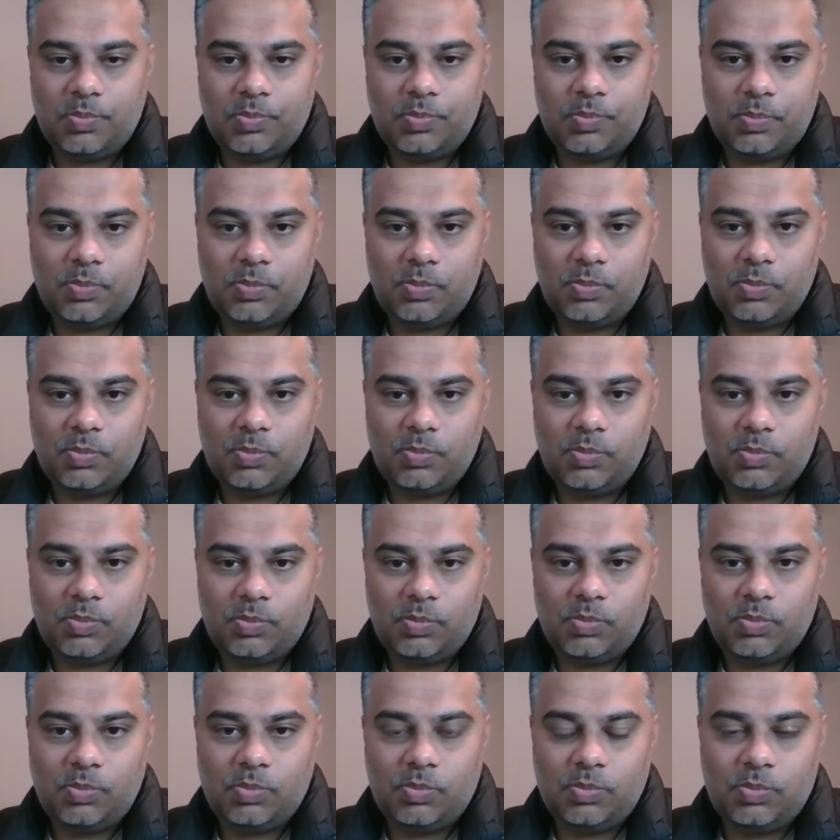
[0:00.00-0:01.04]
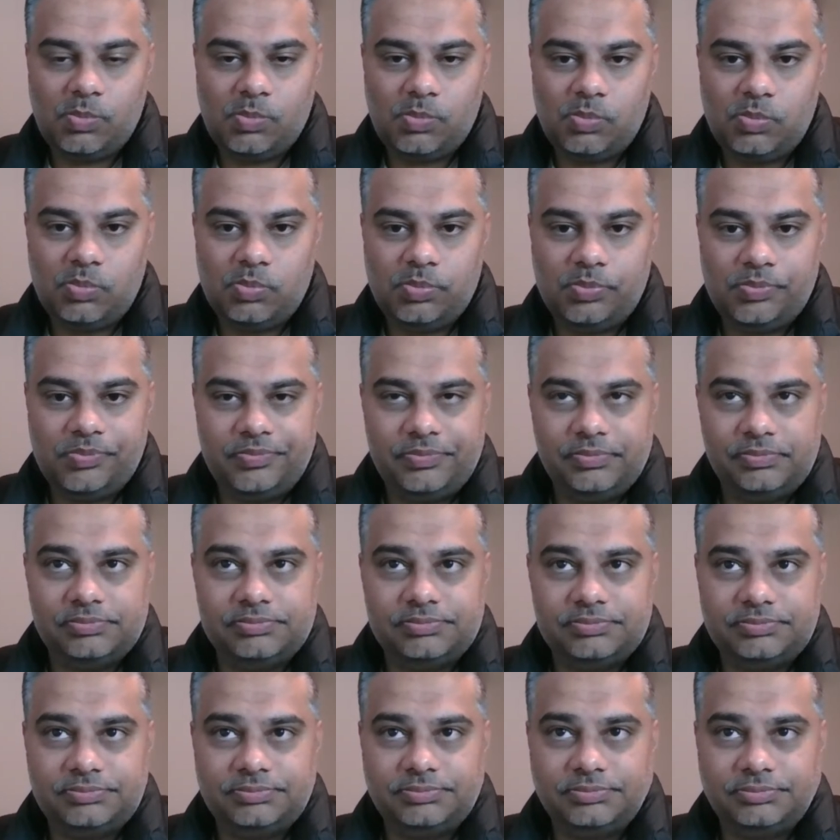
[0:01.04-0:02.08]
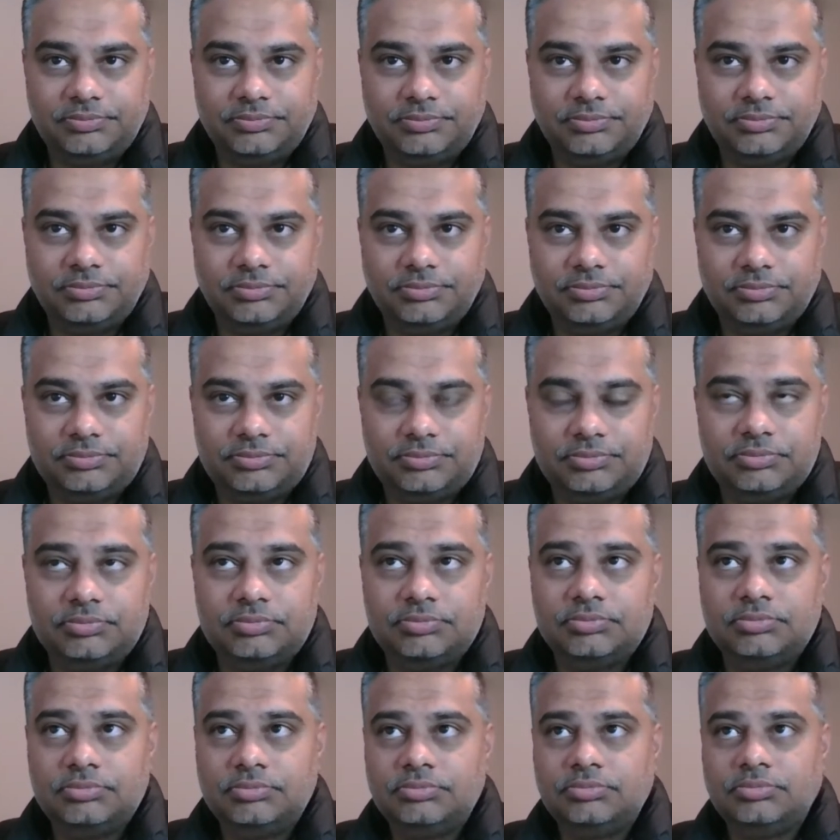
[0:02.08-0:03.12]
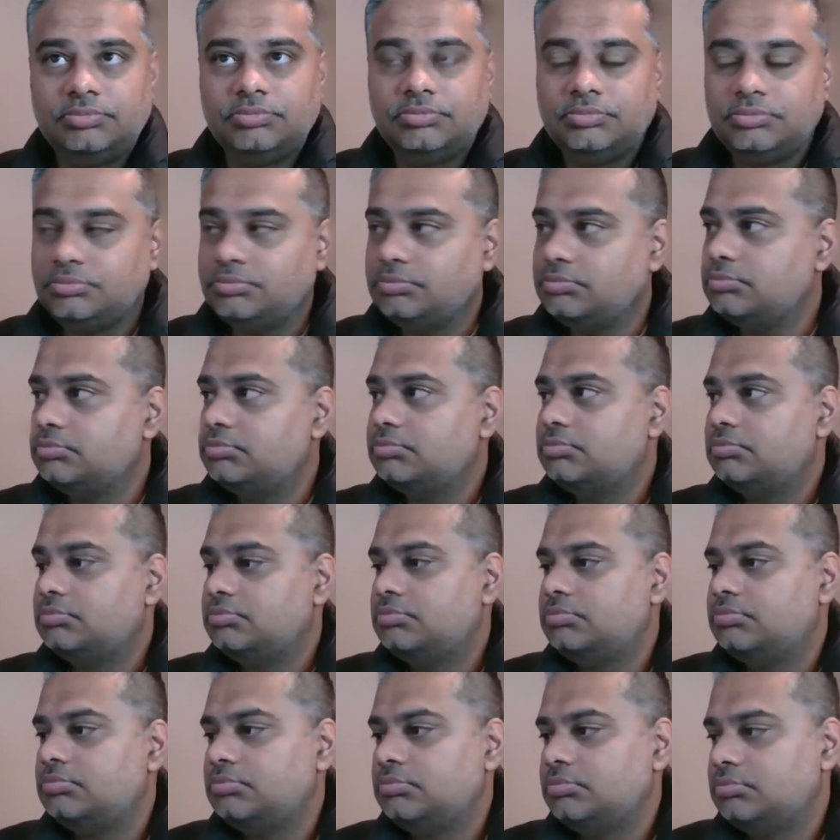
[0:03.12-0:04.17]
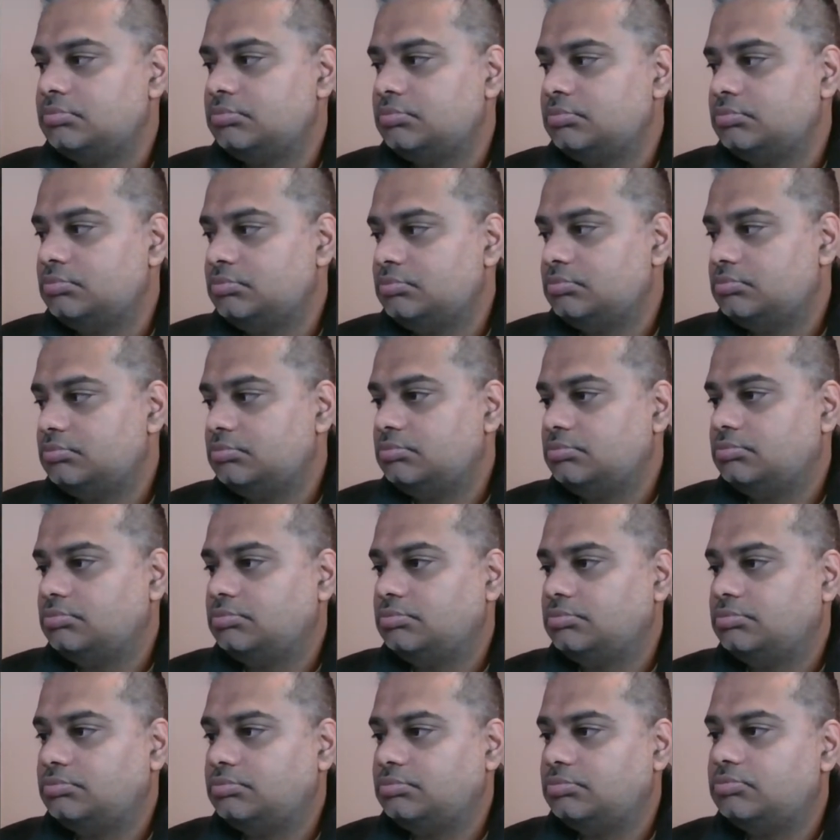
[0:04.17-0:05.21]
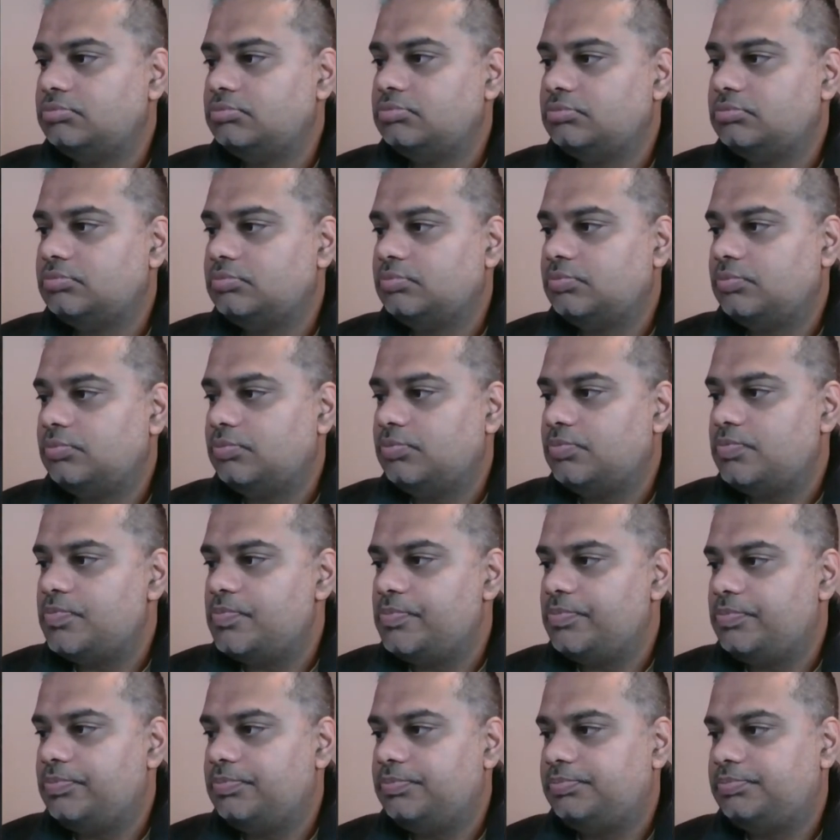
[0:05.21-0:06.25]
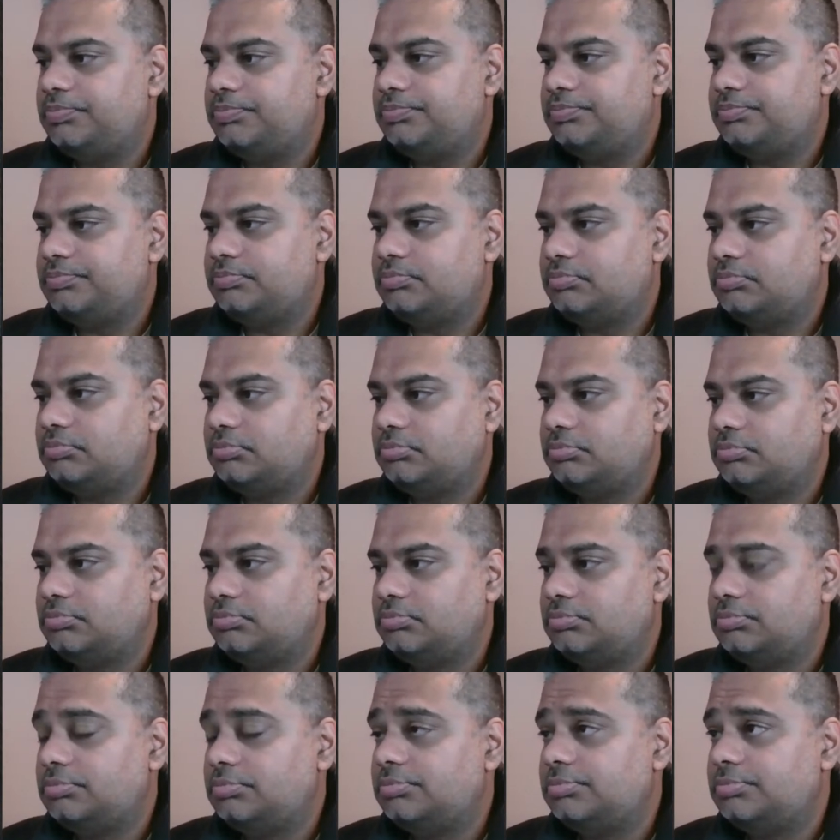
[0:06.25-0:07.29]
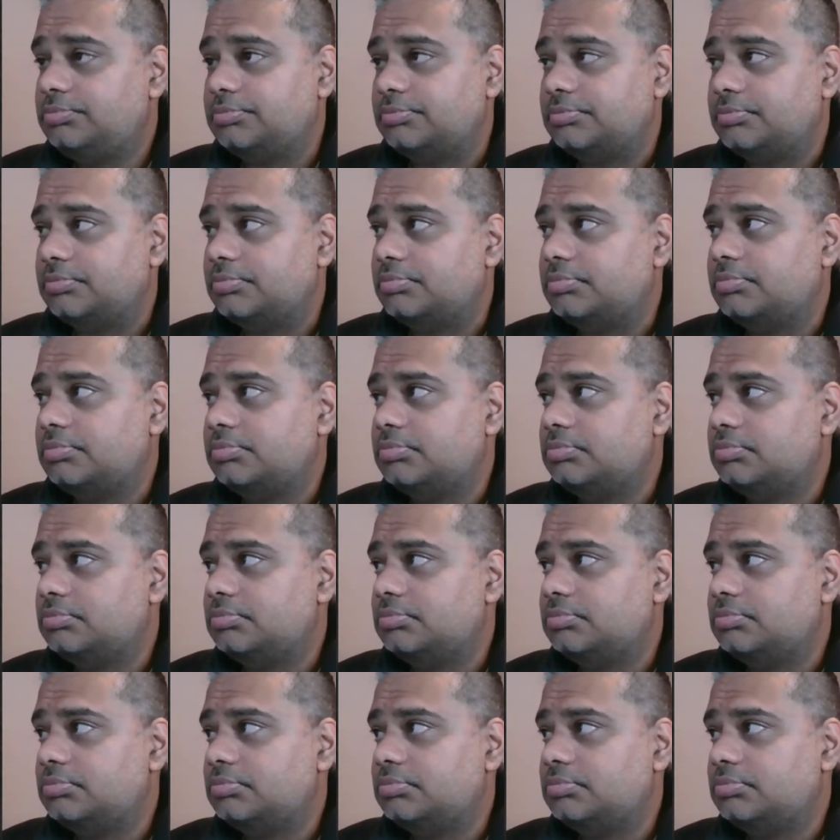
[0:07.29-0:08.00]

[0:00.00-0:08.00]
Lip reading: No words are spoken by the person on screen.